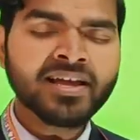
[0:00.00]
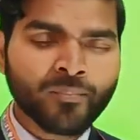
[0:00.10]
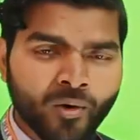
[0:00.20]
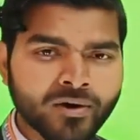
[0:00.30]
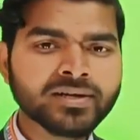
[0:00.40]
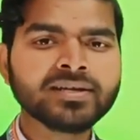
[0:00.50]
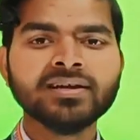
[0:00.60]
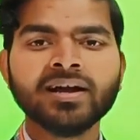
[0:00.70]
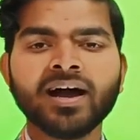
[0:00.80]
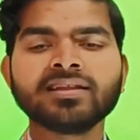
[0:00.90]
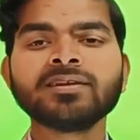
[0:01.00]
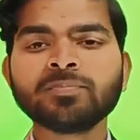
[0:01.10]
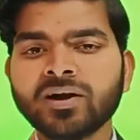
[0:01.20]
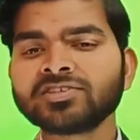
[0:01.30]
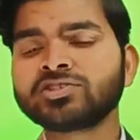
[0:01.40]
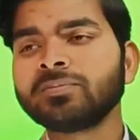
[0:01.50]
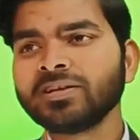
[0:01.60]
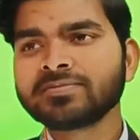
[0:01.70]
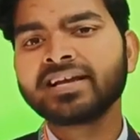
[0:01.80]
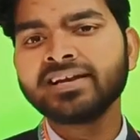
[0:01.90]
amount, other parts of
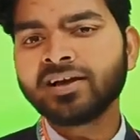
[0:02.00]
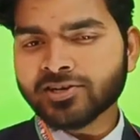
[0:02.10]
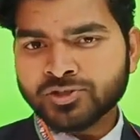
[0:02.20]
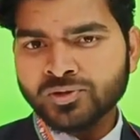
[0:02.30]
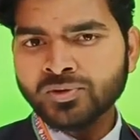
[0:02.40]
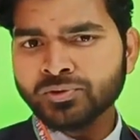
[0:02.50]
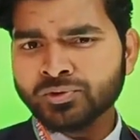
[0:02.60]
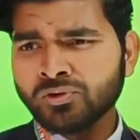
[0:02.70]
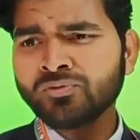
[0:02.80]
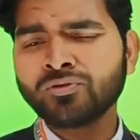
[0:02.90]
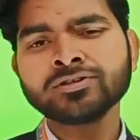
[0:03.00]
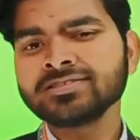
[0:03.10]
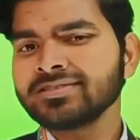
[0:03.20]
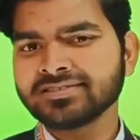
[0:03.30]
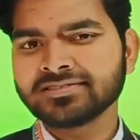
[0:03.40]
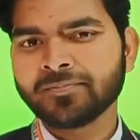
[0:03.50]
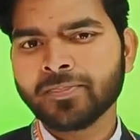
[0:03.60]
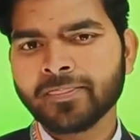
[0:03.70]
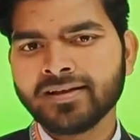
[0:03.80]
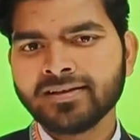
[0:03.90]
leaves can also do photosynthesis.
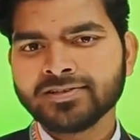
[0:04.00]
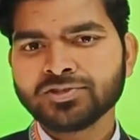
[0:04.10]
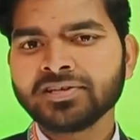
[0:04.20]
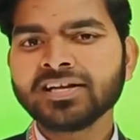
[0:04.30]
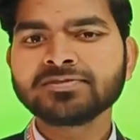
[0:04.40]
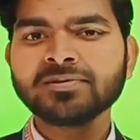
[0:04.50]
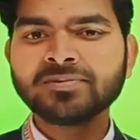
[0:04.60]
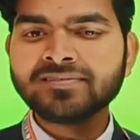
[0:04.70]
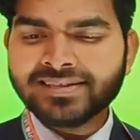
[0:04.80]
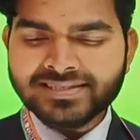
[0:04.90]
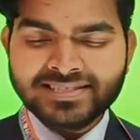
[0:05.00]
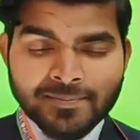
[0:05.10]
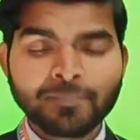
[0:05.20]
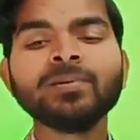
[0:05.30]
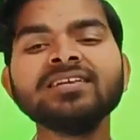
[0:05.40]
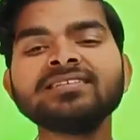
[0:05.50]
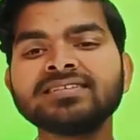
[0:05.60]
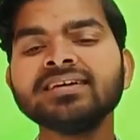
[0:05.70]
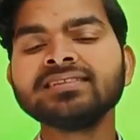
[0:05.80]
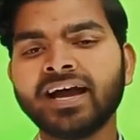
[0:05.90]
So that's why we will simply
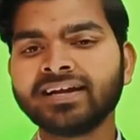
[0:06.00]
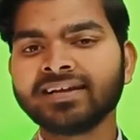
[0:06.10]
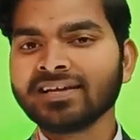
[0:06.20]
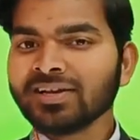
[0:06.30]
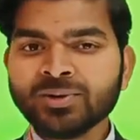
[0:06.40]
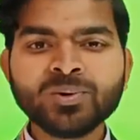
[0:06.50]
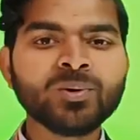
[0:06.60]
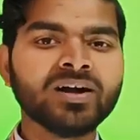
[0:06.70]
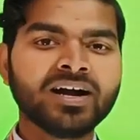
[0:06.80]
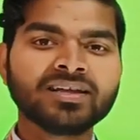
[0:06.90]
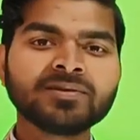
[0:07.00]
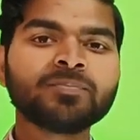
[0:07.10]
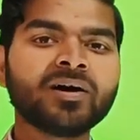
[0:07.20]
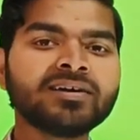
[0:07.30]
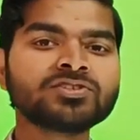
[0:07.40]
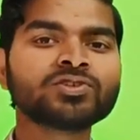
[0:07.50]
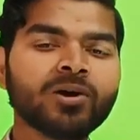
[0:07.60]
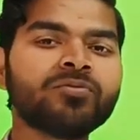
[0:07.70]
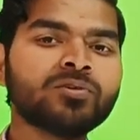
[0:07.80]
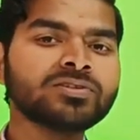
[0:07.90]
say that no, other parts
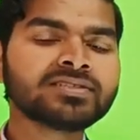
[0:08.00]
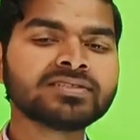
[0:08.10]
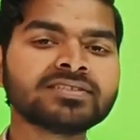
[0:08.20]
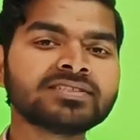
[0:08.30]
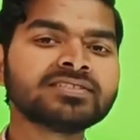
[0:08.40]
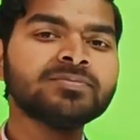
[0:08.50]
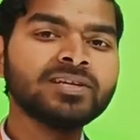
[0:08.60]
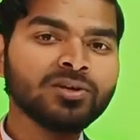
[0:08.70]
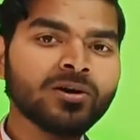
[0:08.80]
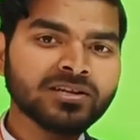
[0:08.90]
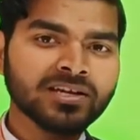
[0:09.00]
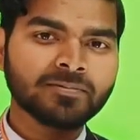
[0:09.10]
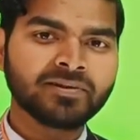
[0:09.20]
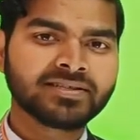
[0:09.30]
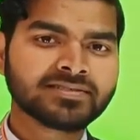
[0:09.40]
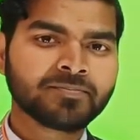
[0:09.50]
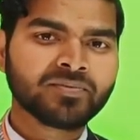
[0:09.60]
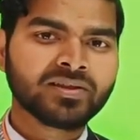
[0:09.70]
of photosynthesis will not take place.